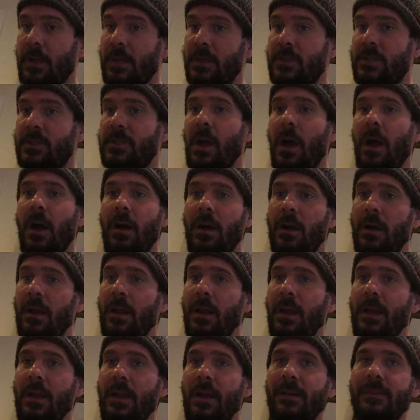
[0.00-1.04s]

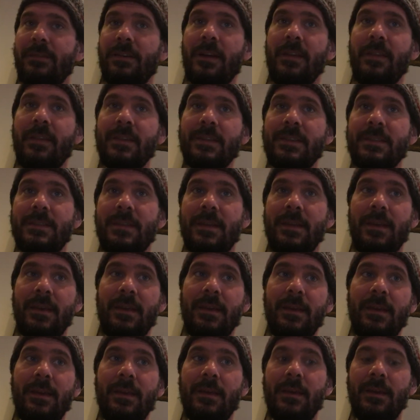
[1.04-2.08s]
Charlie over the
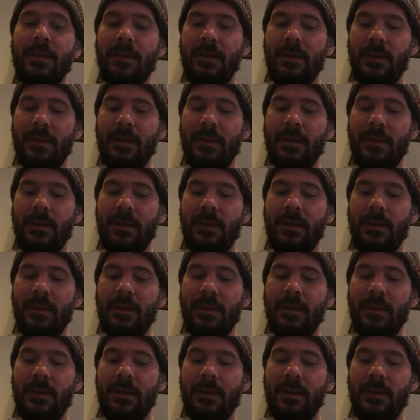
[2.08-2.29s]
sea,